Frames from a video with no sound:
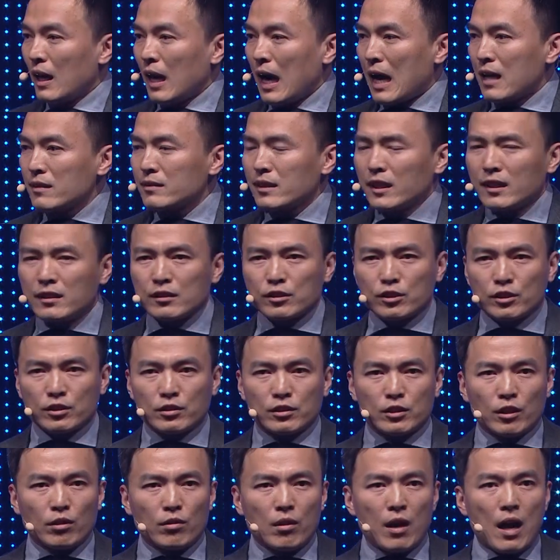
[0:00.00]
As it is
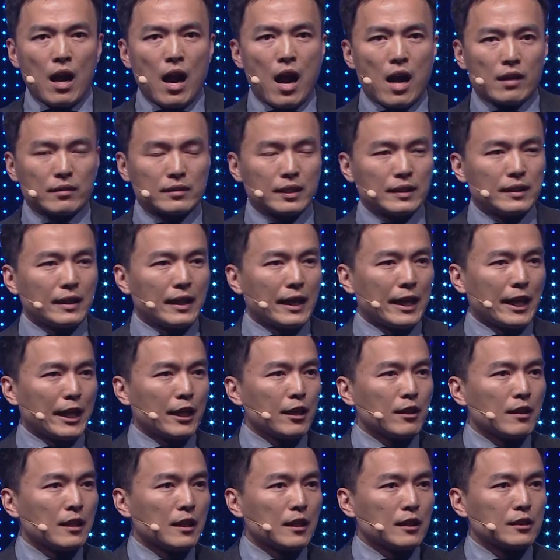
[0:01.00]
so hard
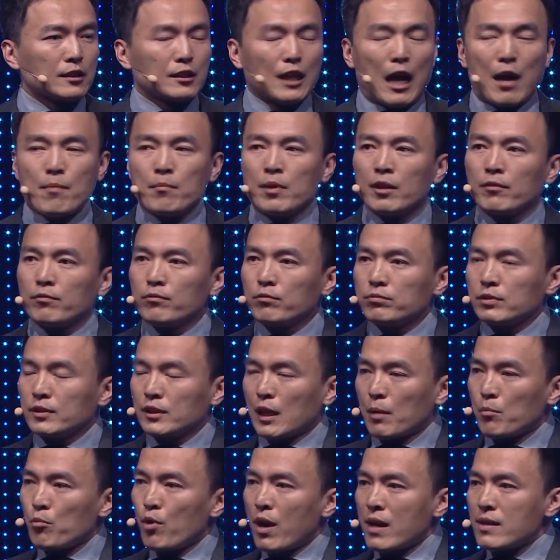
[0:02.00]
today, some of,
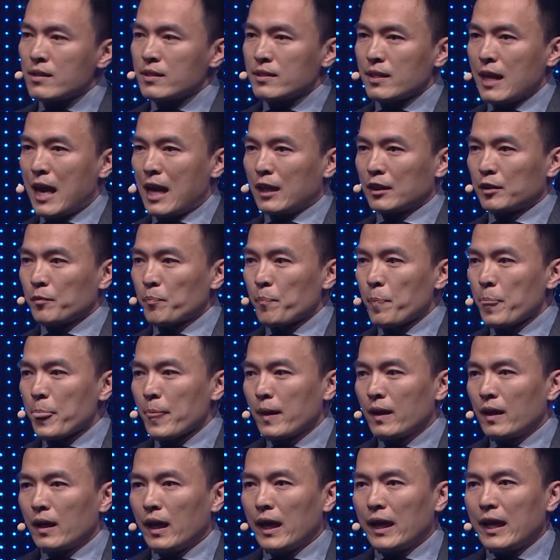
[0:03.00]
someone said
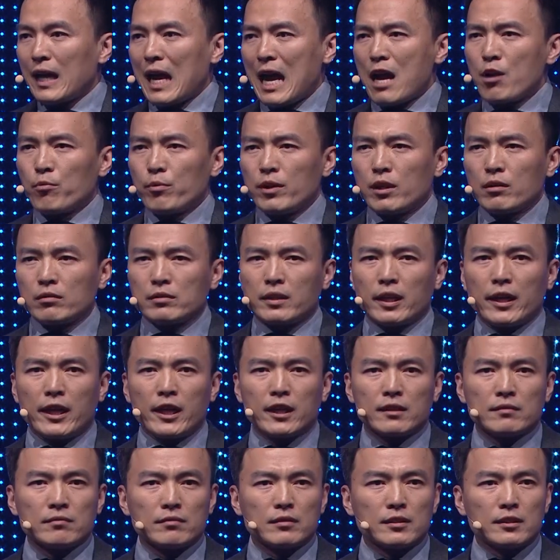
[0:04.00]
AI will
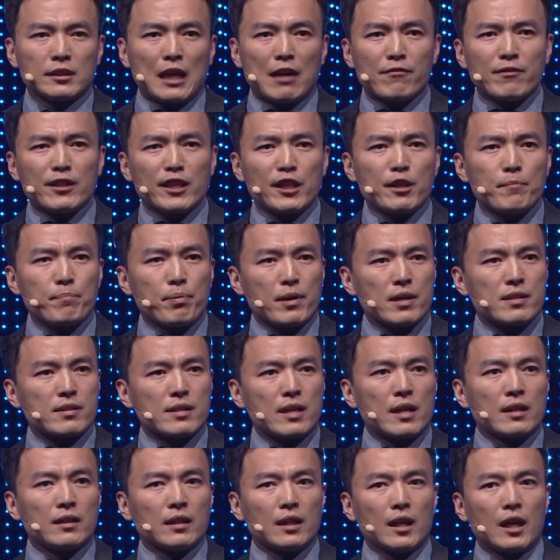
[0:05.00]
take
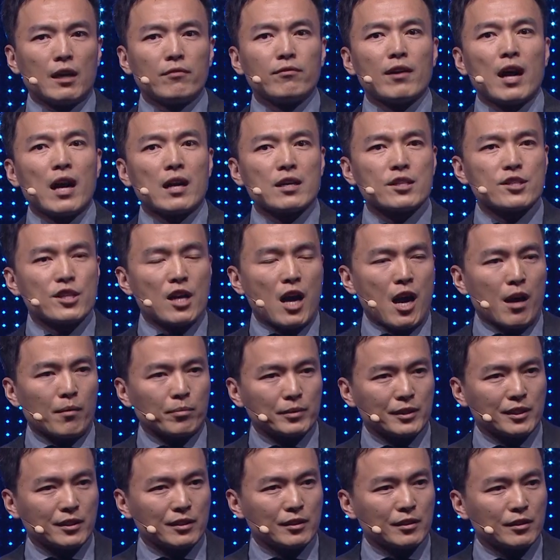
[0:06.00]
70% of our
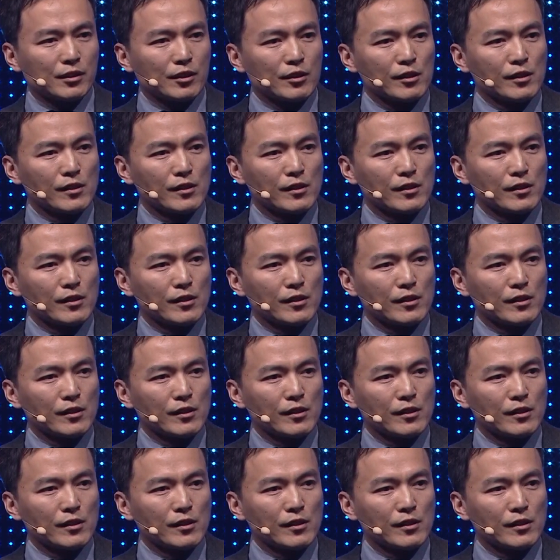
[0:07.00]
jobs.